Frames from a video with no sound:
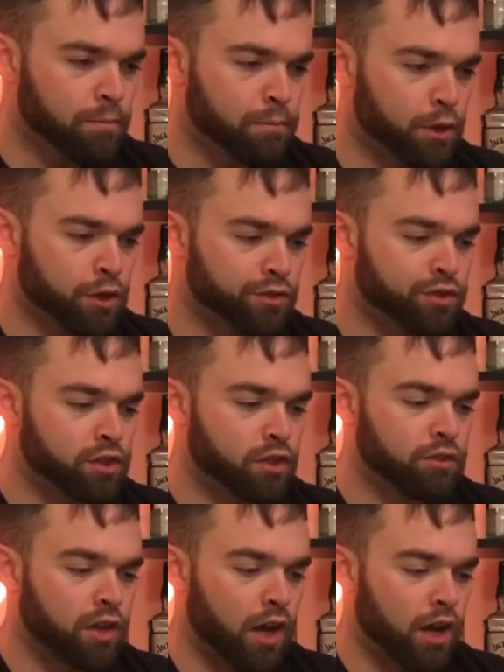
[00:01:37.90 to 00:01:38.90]
But you've
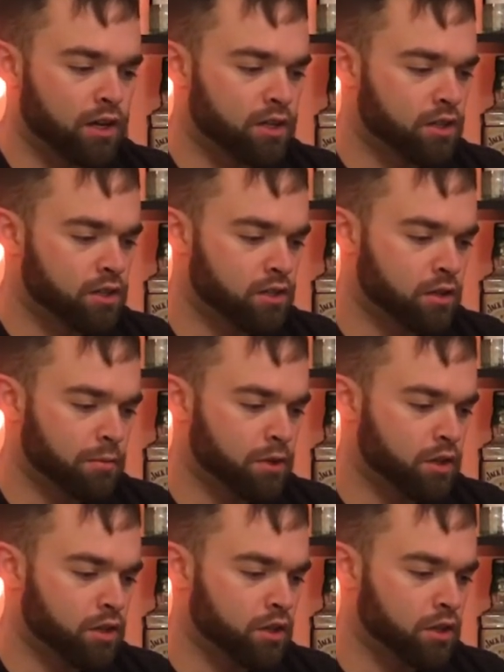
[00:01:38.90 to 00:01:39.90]
still got some of
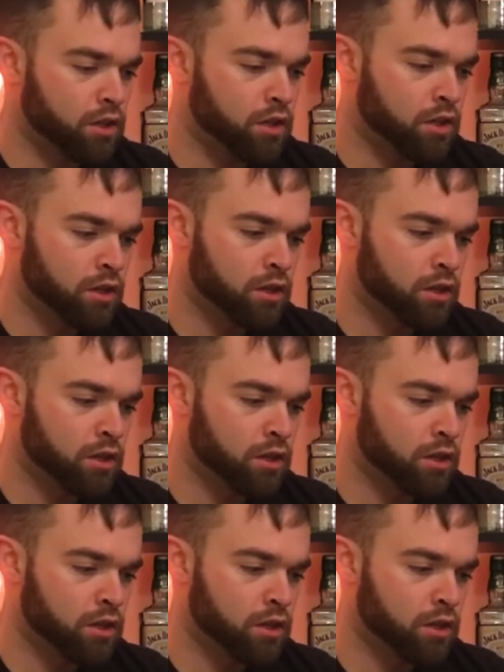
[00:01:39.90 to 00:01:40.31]
the